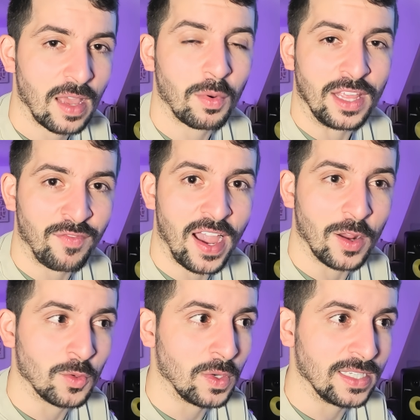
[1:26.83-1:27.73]
And what they
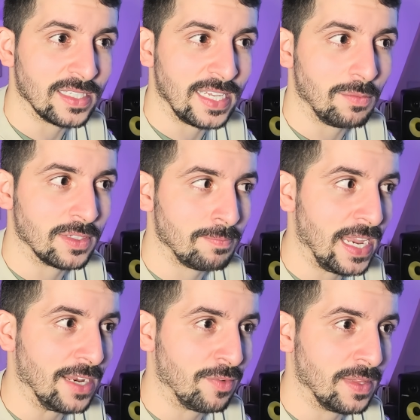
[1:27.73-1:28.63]
found was it was
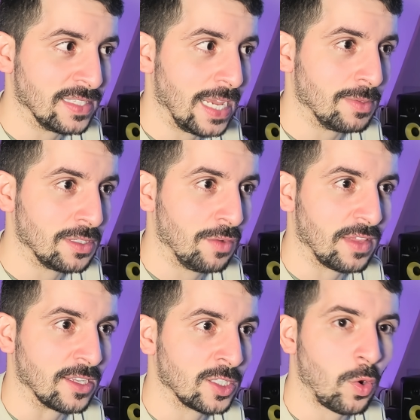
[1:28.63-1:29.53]
made from the same stuff
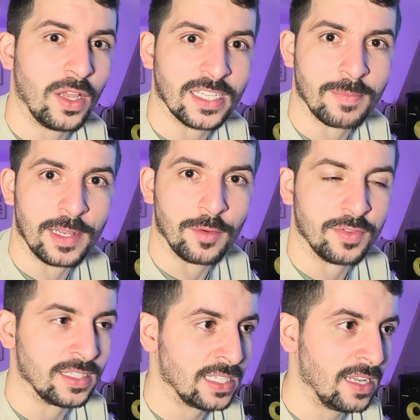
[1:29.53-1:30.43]
that soil is made of
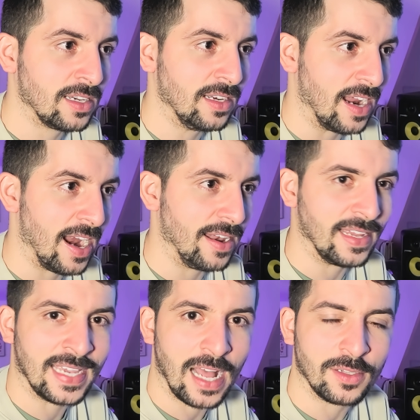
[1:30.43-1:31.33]
silicon, iron,
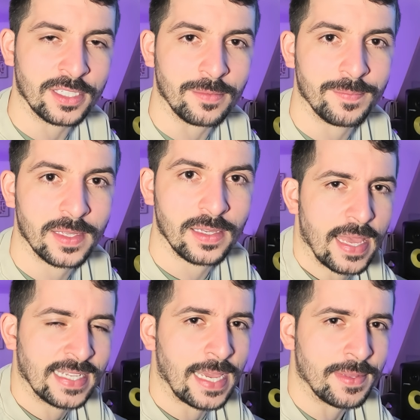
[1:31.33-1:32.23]
and calcium
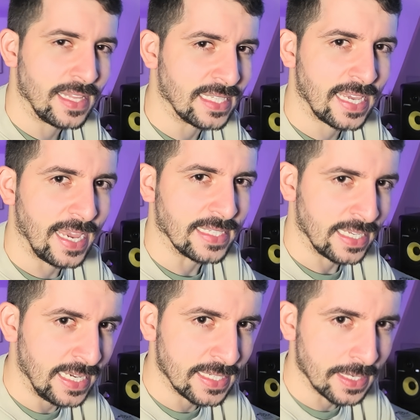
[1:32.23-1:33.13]
except in this case
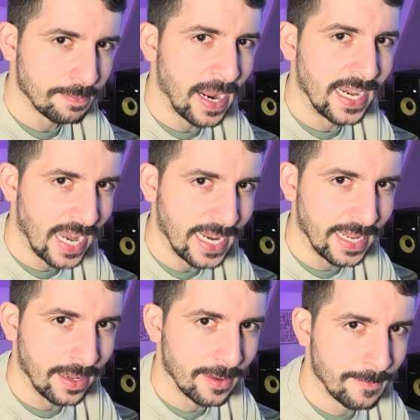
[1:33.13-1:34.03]
heated by lightning.